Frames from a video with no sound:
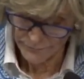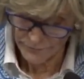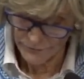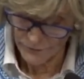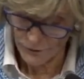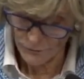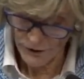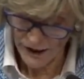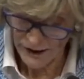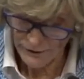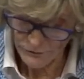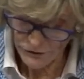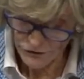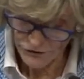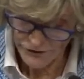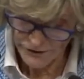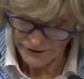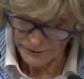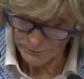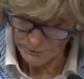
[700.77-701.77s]
No Irish
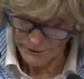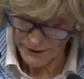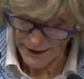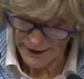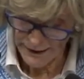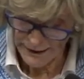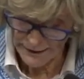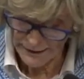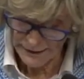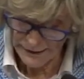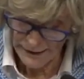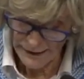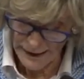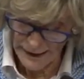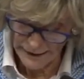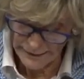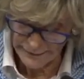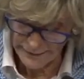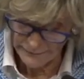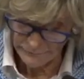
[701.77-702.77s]
need apply
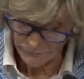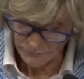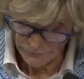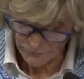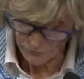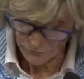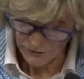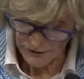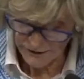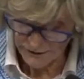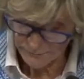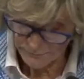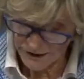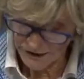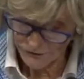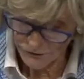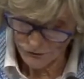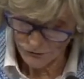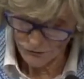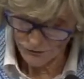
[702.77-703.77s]
greeted my
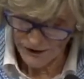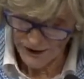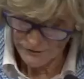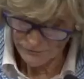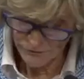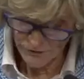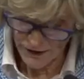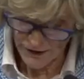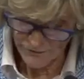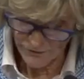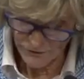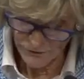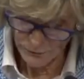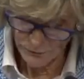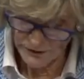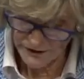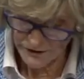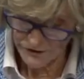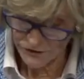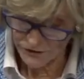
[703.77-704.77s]
two grandfathers
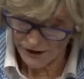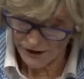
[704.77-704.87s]
when, as